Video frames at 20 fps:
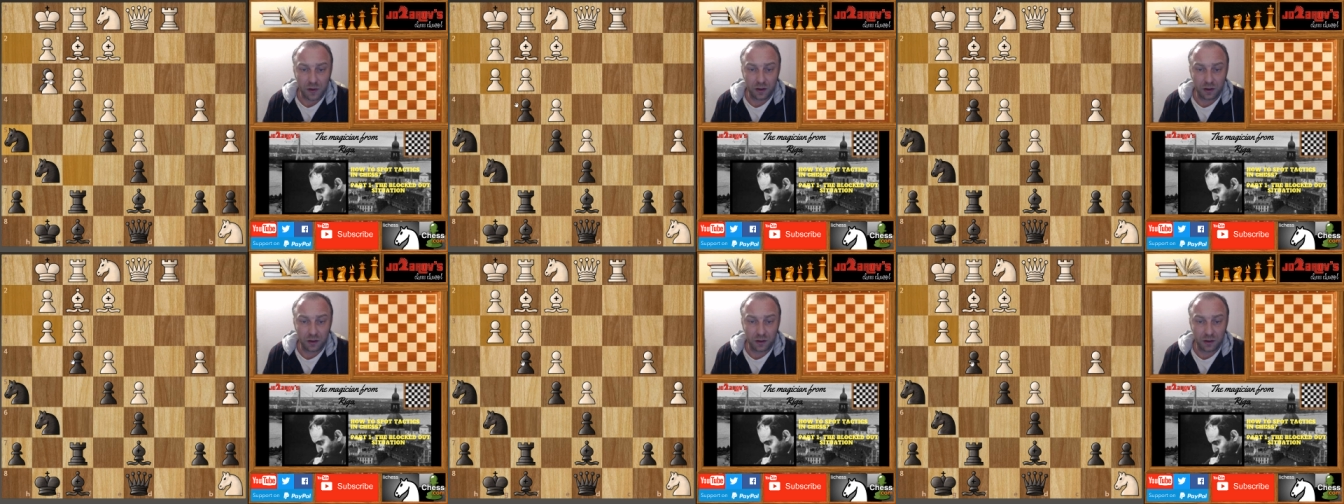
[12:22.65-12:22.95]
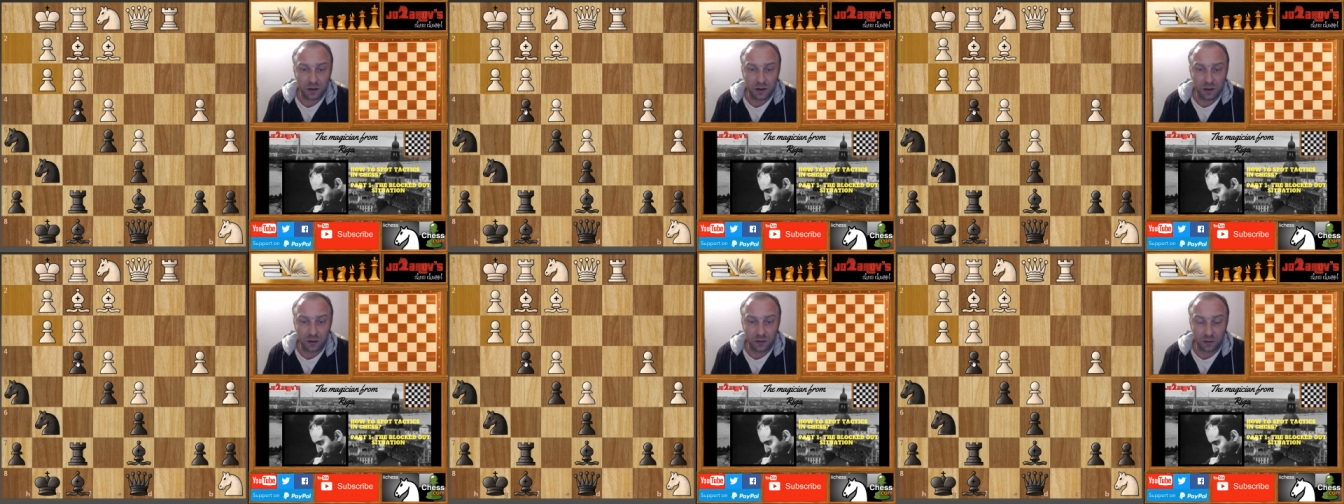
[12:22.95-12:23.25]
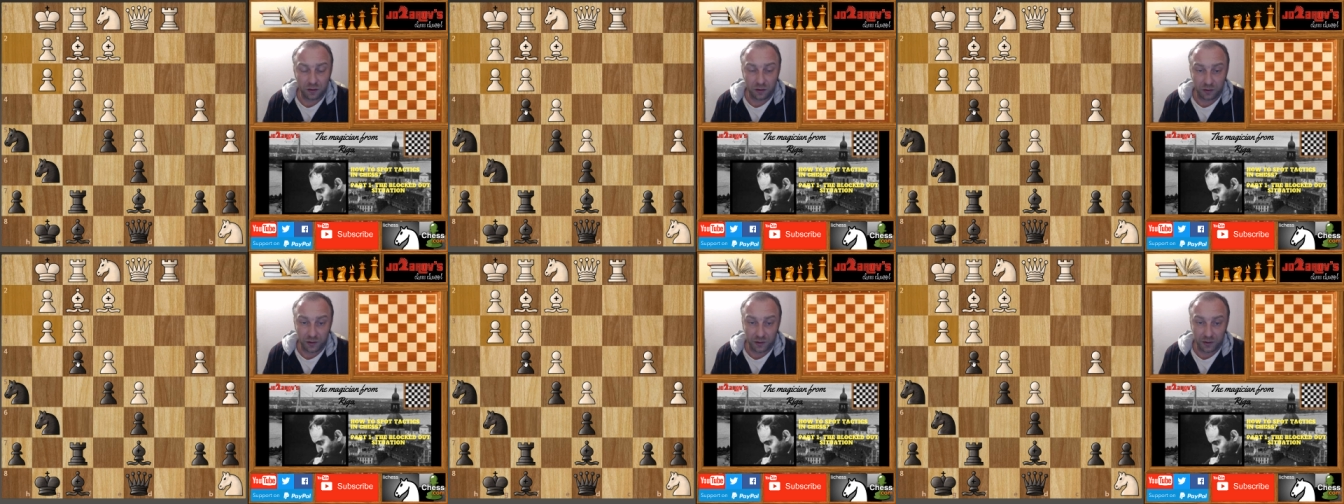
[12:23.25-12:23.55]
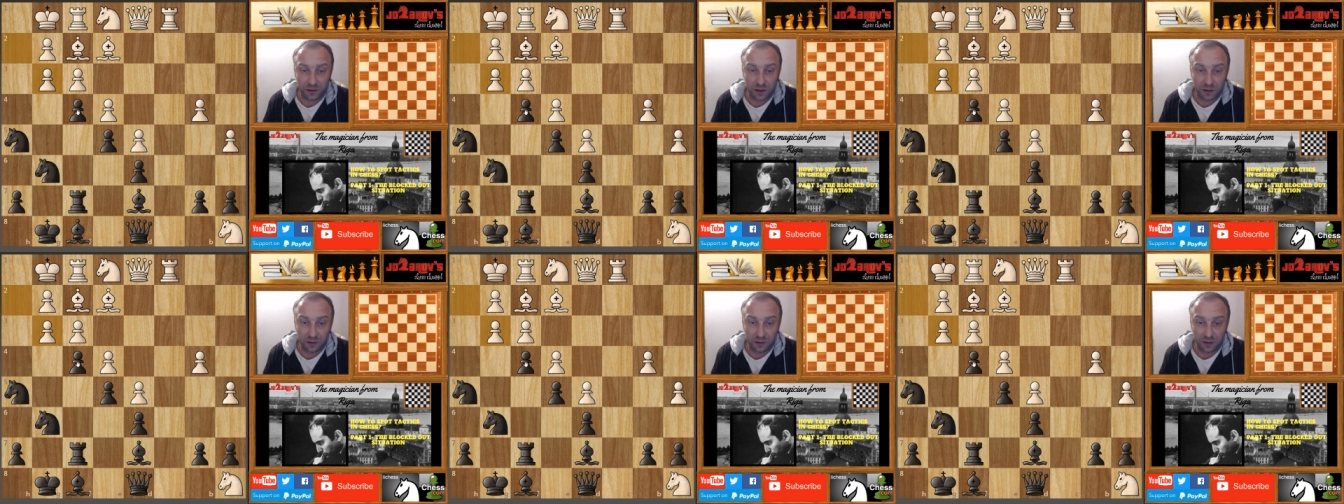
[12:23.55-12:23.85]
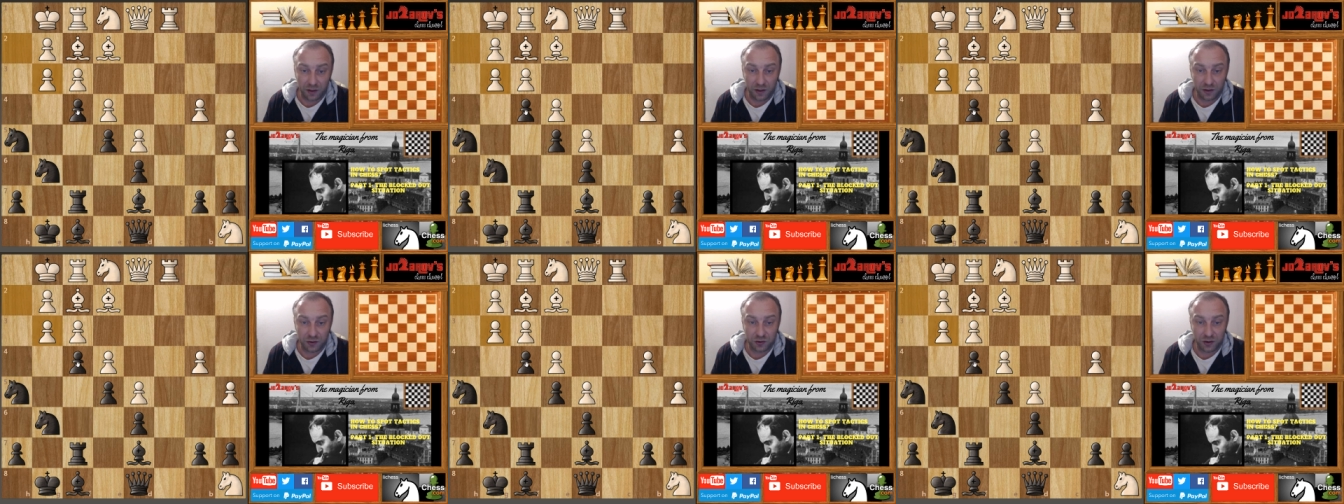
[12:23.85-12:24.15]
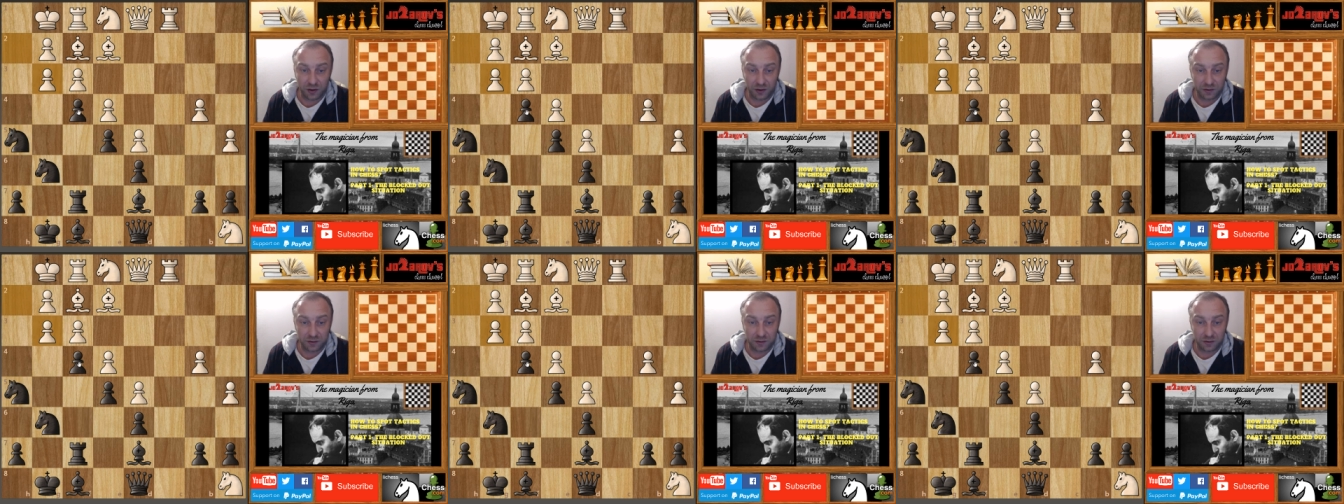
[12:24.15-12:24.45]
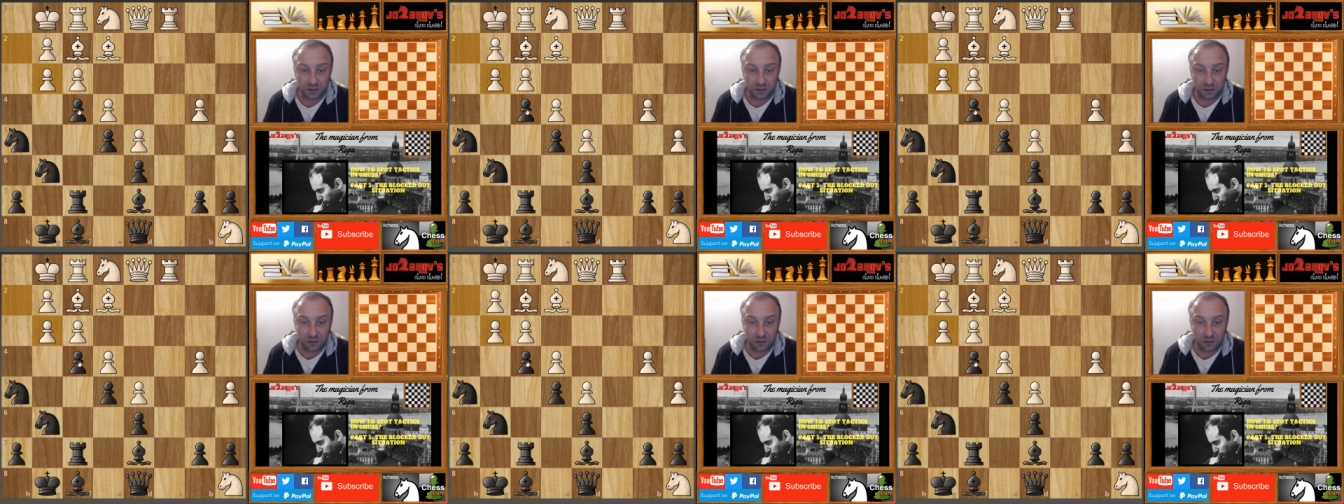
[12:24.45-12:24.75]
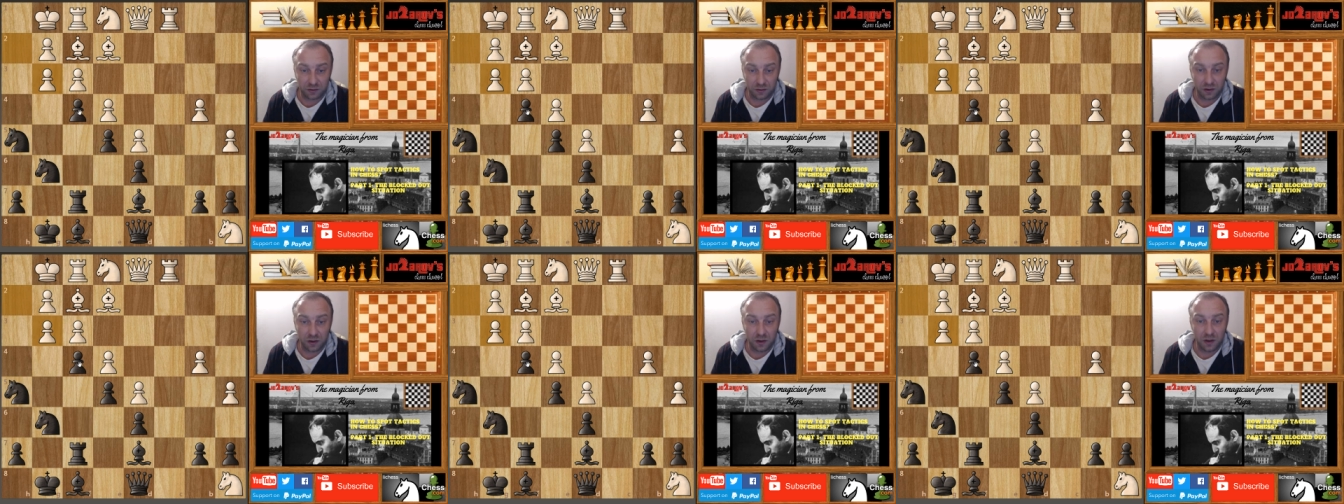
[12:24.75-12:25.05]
uh, here uh, again h takes uh,